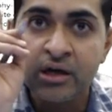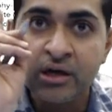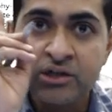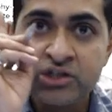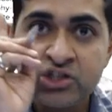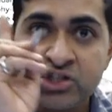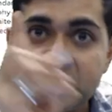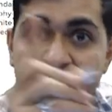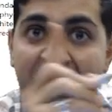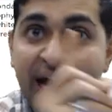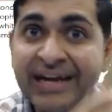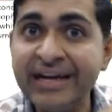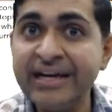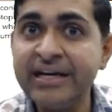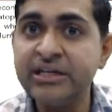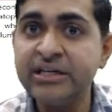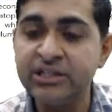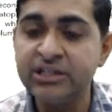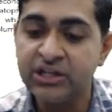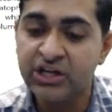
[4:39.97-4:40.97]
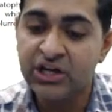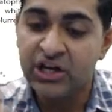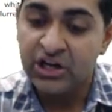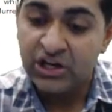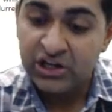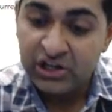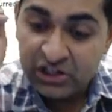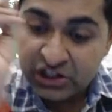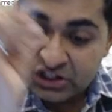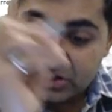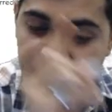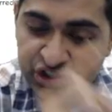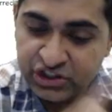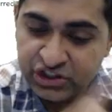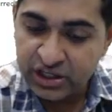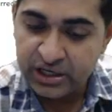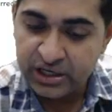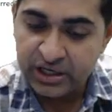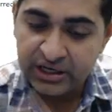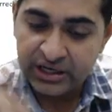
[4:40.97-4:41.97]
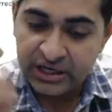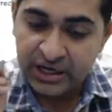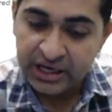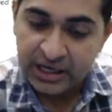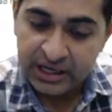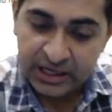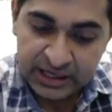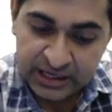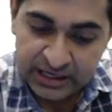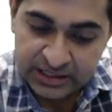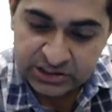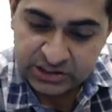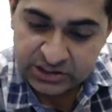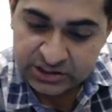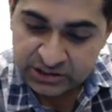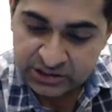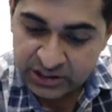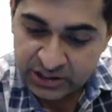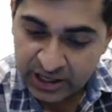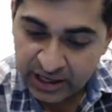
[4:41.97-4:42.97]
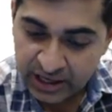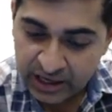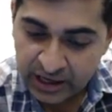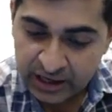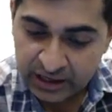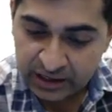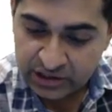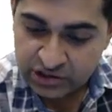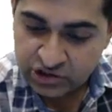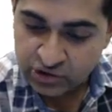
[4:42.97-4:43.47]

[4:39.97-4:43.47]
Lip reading: side lesion is there.